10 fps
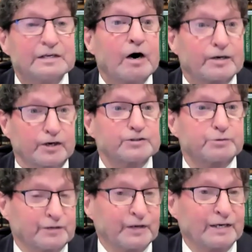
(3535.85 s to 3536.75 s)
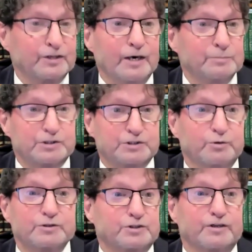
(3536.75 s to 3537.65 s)
Our country at that time is the
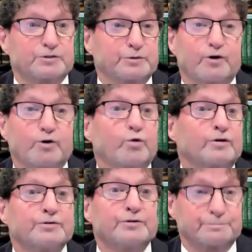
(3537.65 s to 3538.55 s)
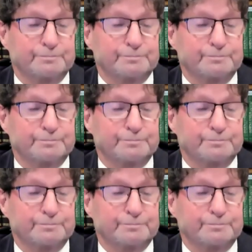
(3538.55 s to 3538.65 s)
strongest country in the whole world.